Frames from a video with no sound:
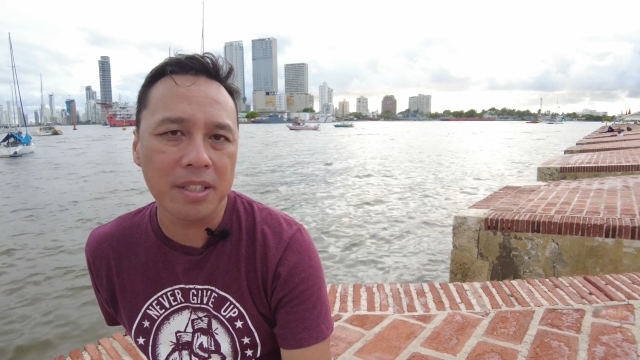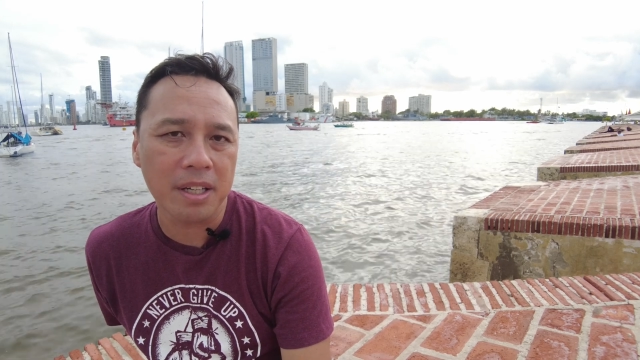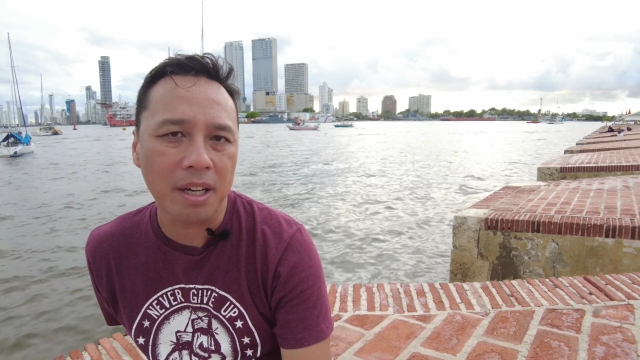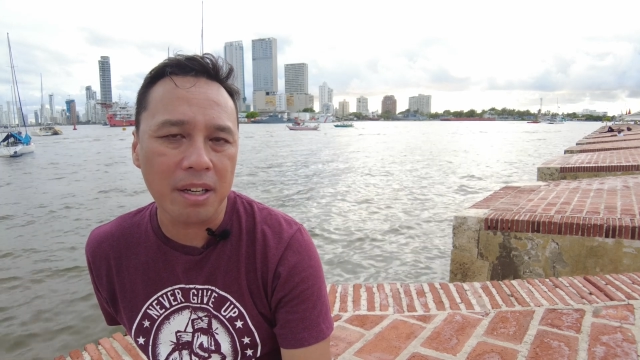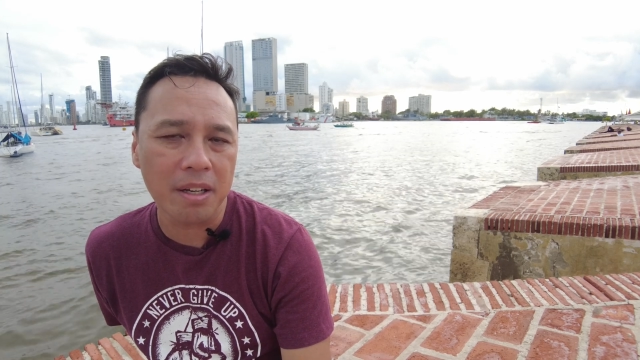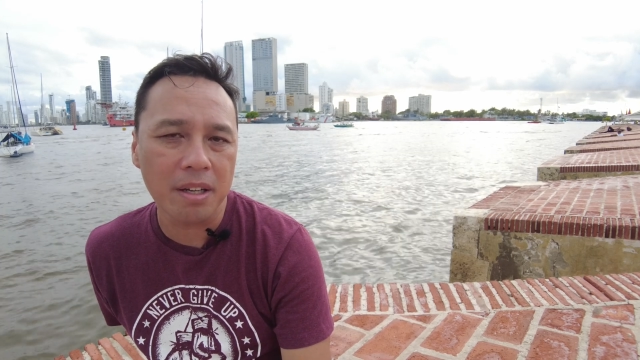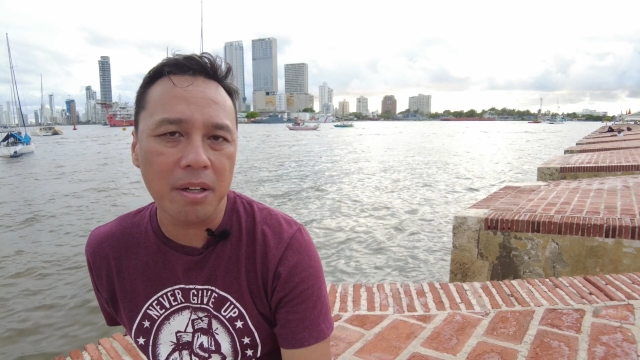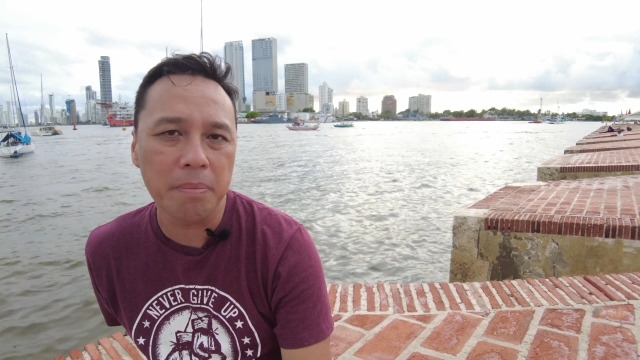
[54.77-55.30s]
to
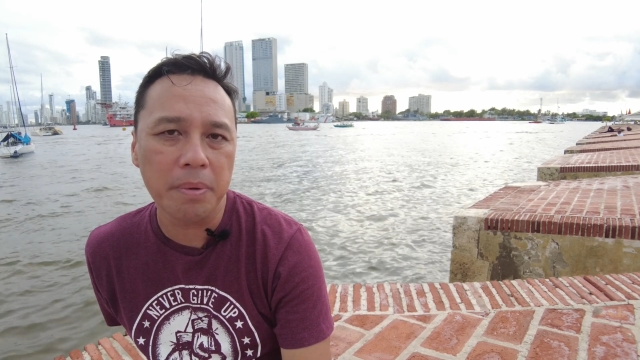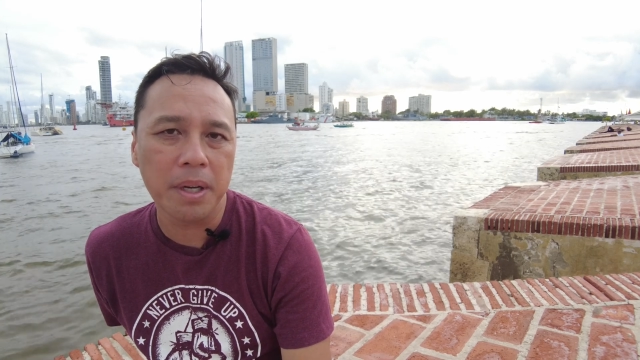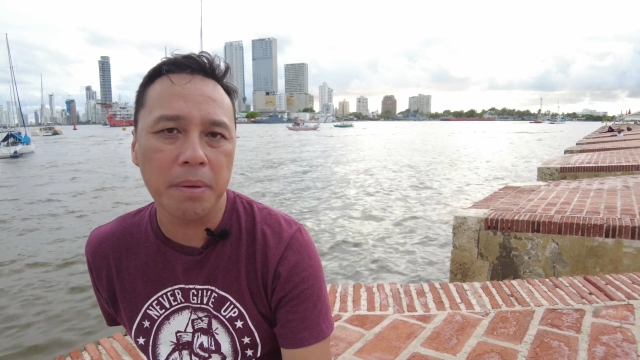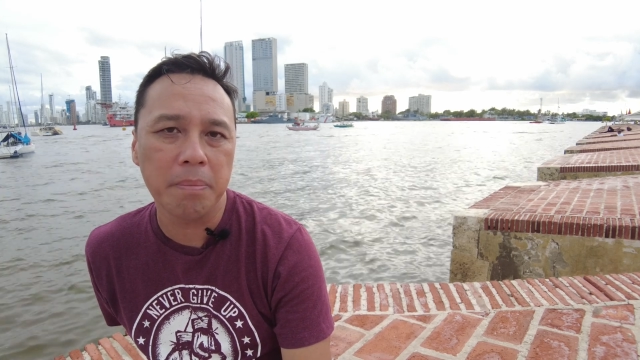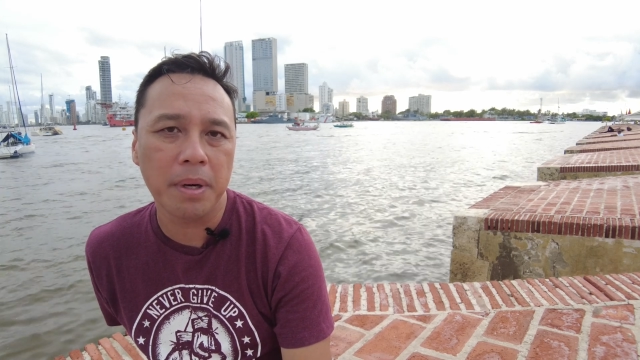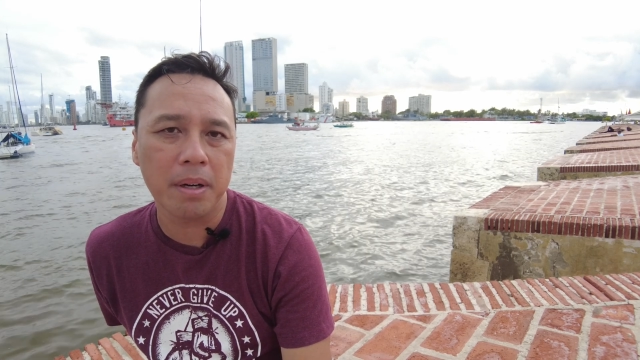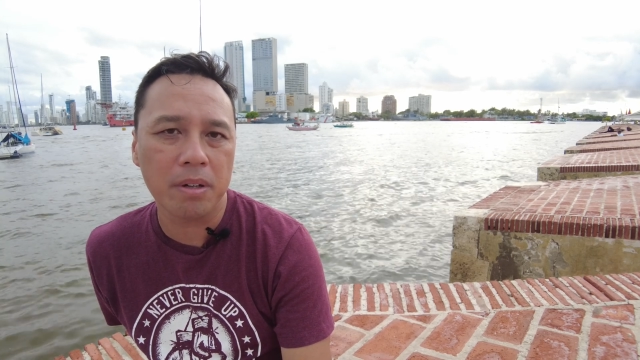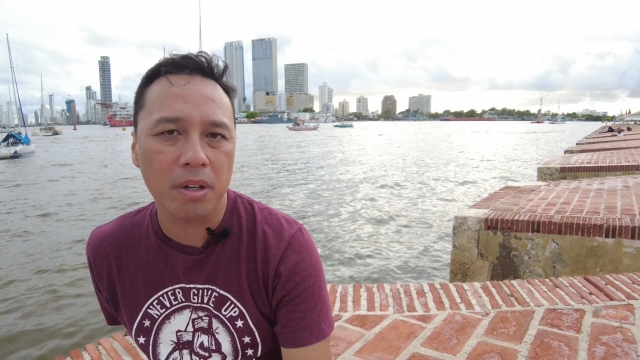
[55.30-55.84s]
talk a little bit
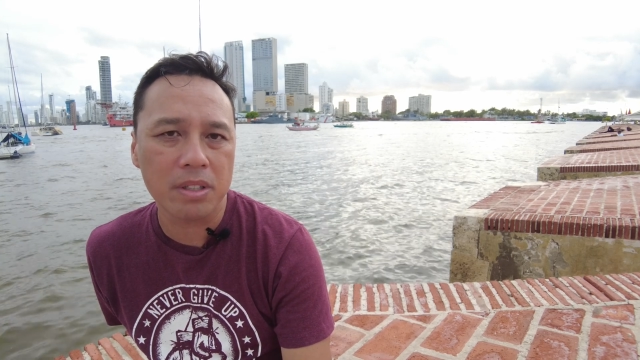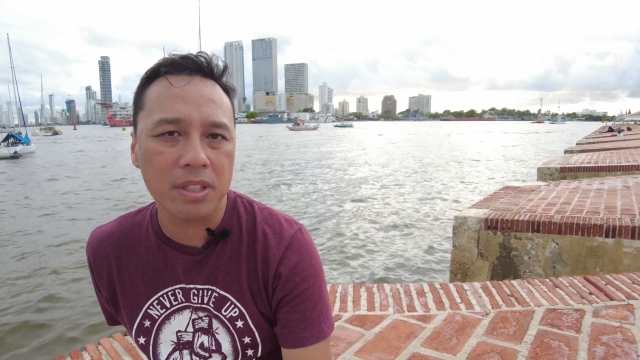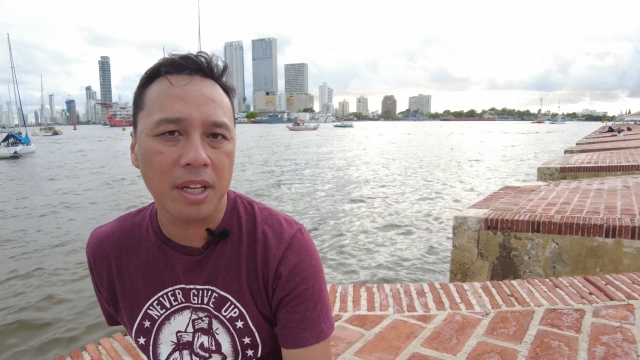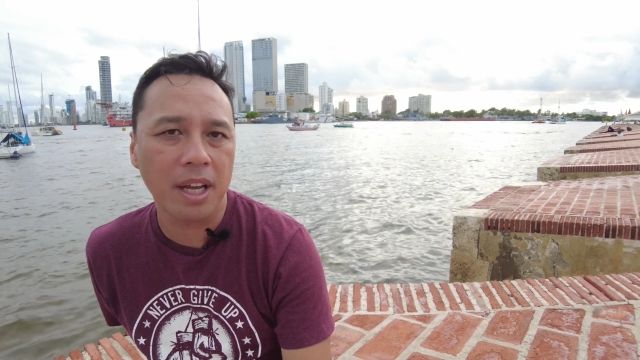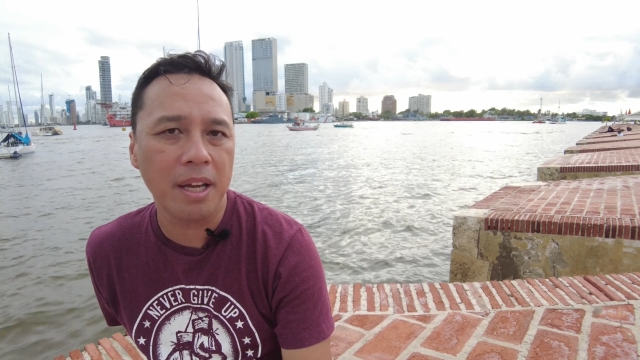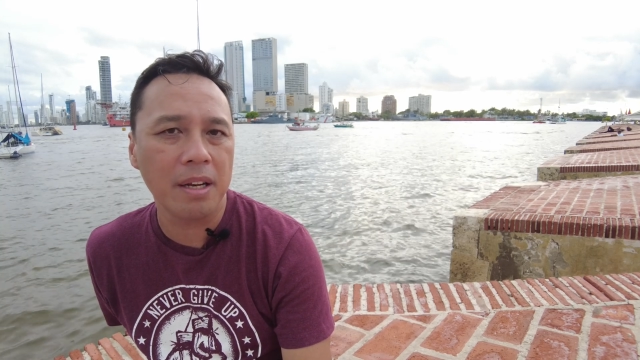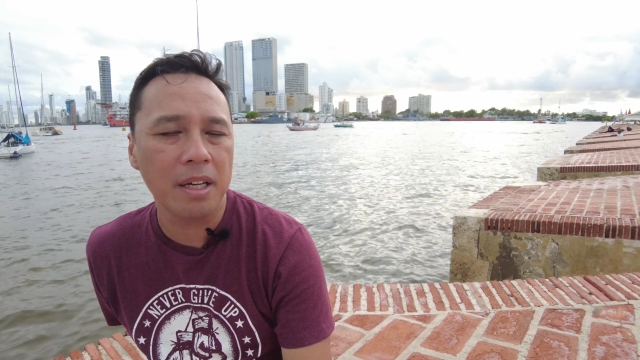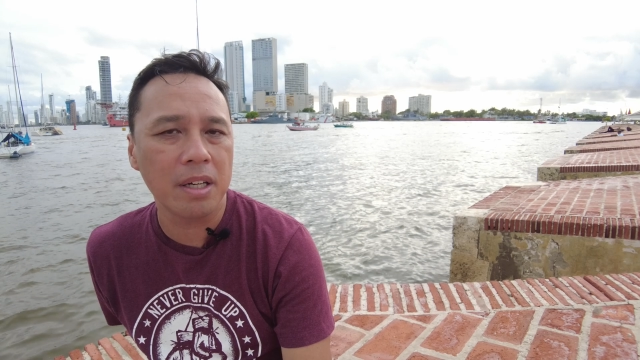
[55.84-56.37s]
about
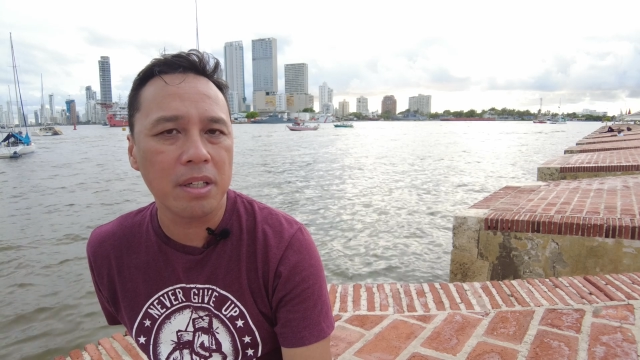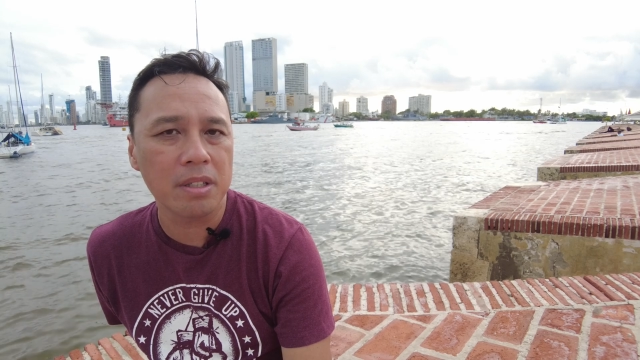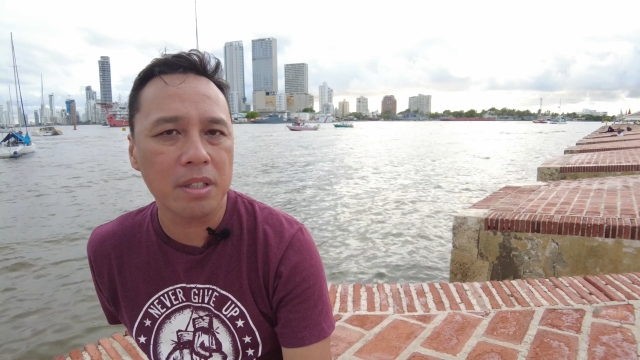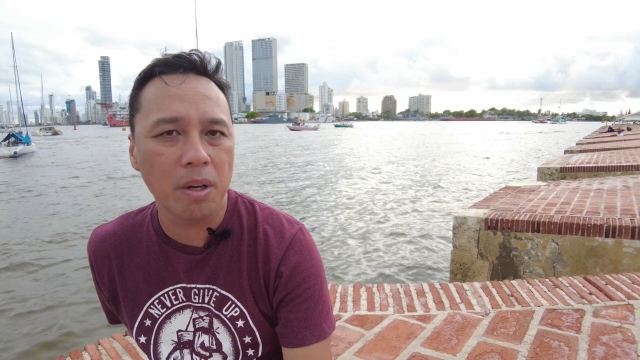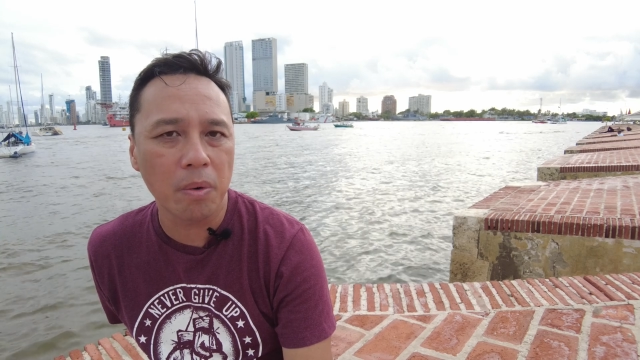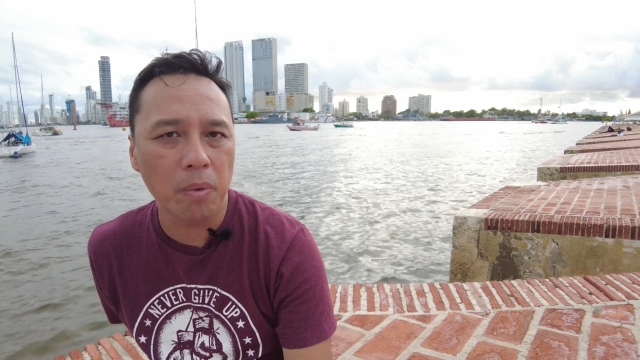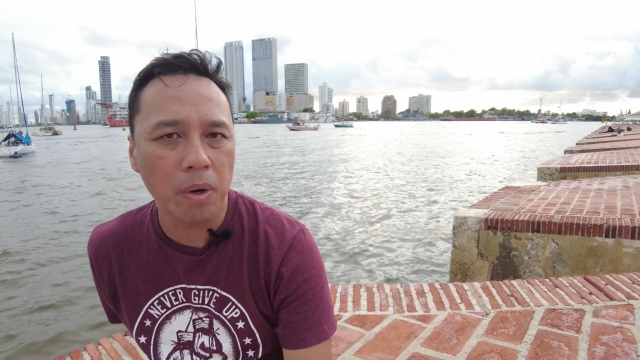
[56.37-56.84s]
Cartagena,